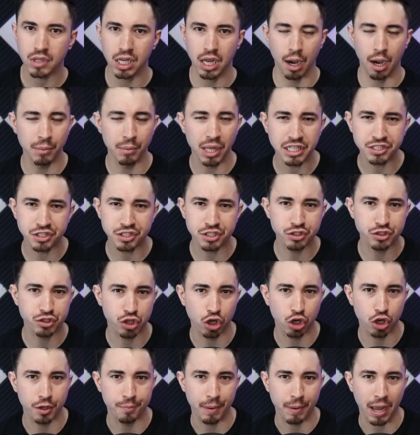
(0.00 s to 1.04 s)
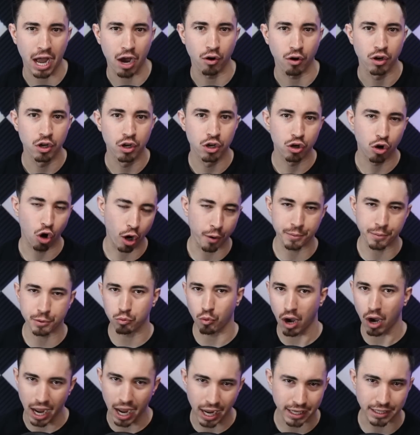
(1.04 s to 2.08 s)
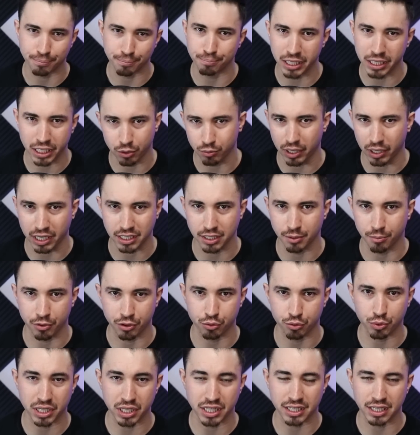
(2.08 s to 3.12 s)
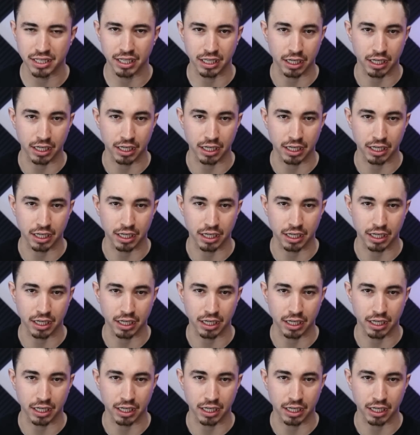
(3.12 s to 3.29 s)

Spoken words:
I'm less concerned about RBY being ranked number three than,